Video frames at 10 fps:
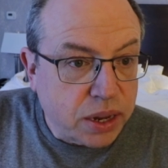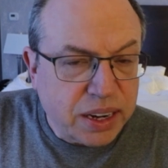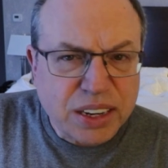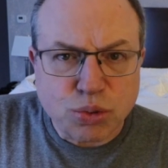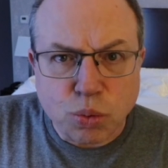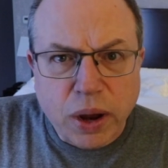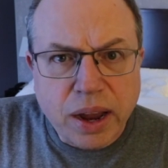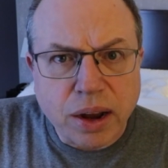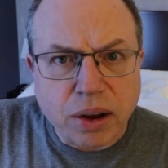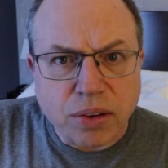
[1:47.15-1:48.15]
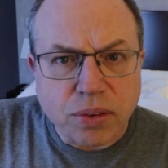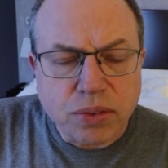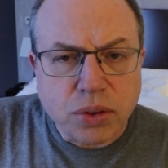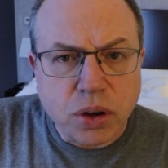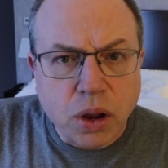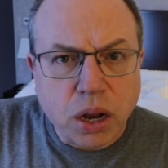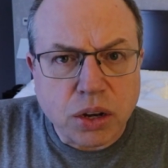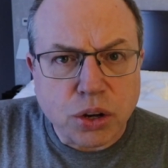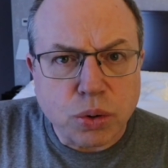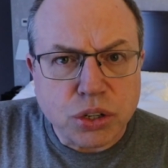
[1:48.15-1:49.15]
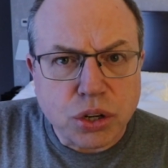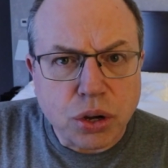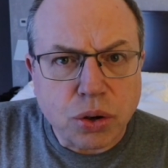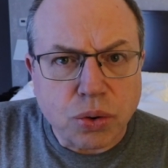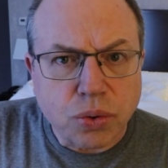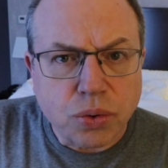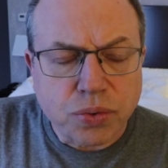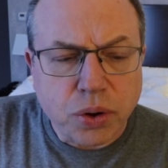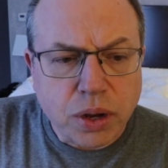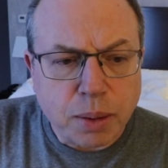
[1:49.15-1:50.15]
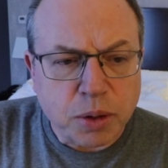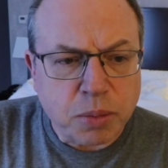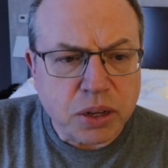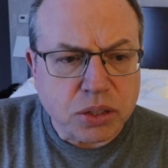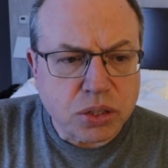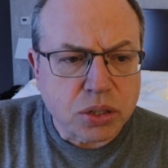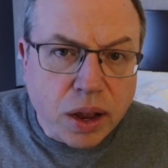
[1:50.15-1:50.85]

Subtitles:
and that's rare to not do a show for a couple of months.